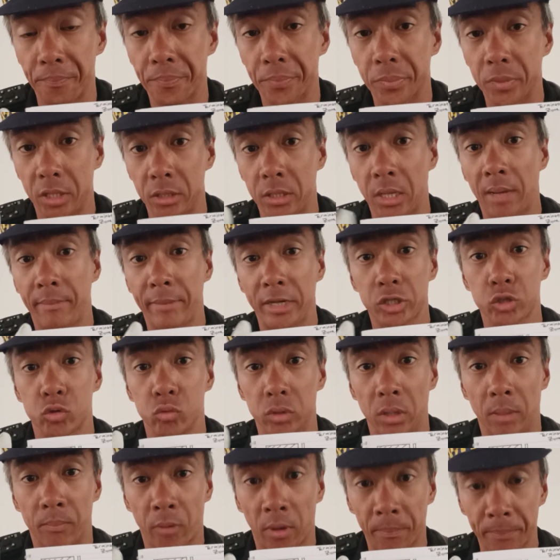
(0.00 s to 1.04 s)
the damage to
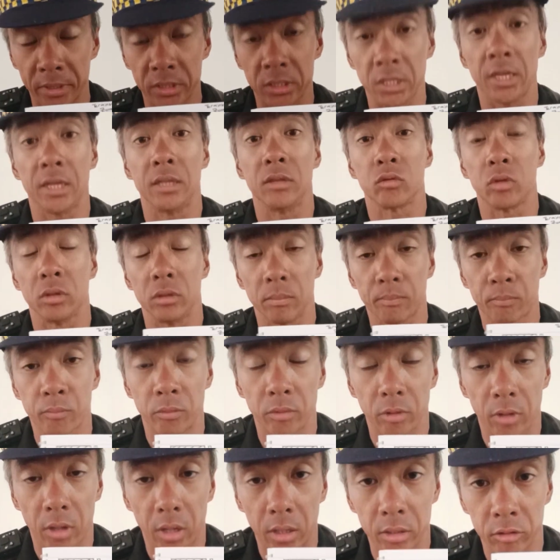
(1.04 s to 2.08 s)
the property and to
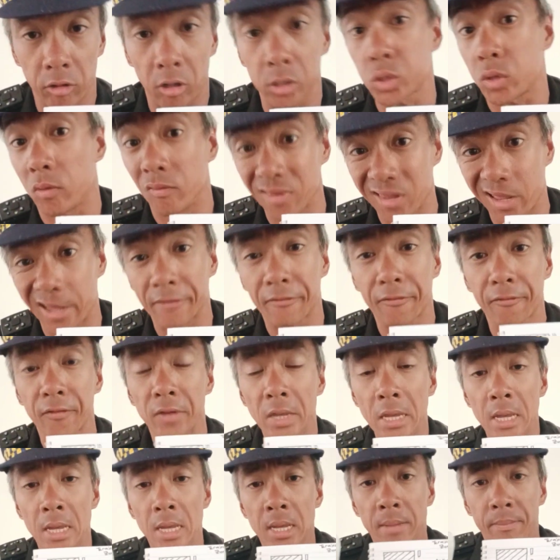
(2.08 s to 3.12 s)
loss of life.
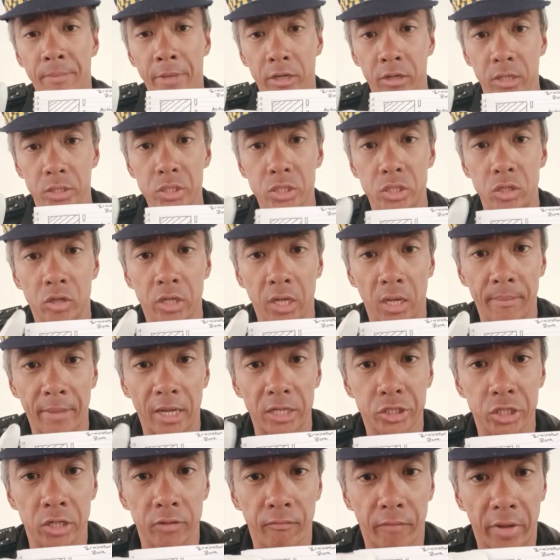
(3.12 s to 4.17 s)
Because you can
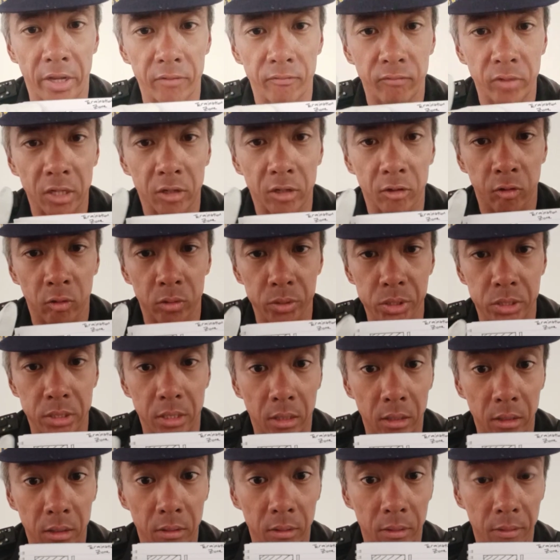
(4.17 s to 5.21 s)
imagine when we close
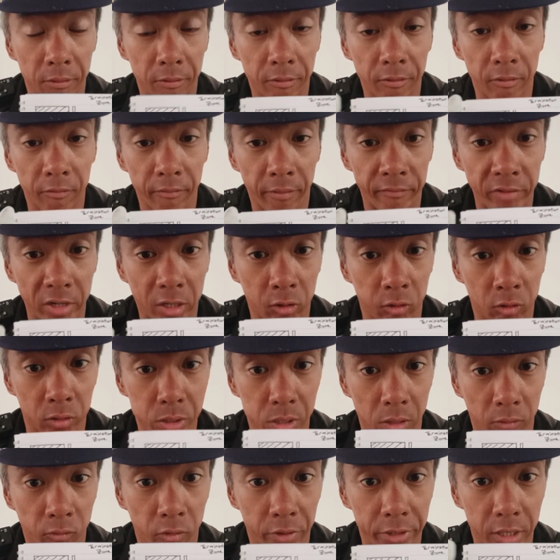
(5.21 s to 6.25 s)
the
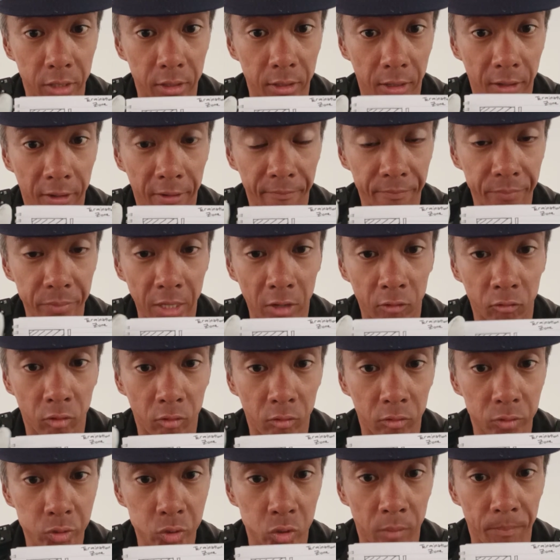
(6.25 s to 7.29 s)
road here, there will
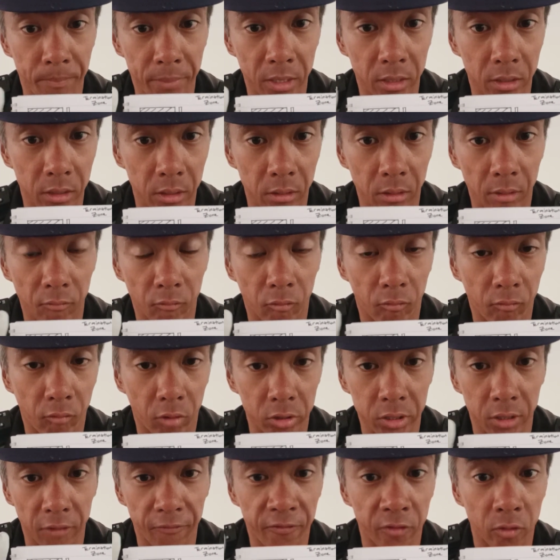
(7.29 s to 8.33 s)
also be
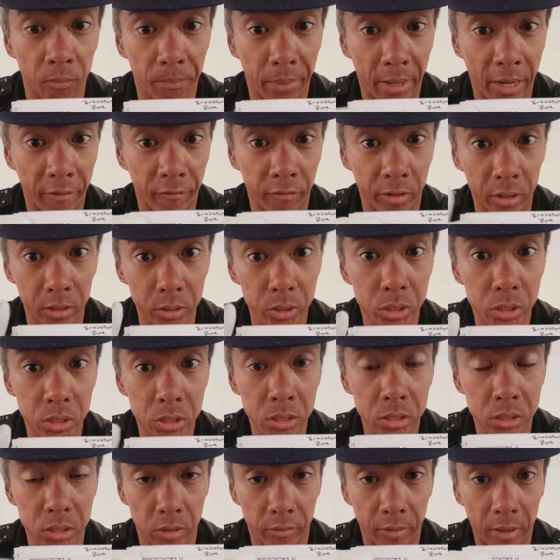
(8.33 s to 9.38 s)
water-filled barriers
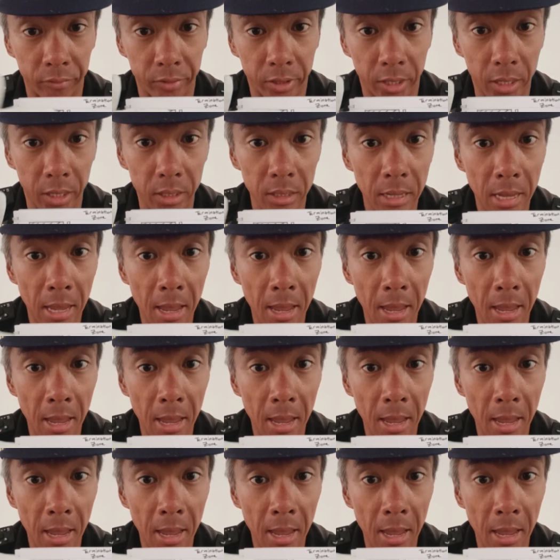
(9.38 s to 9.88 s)
surrounding,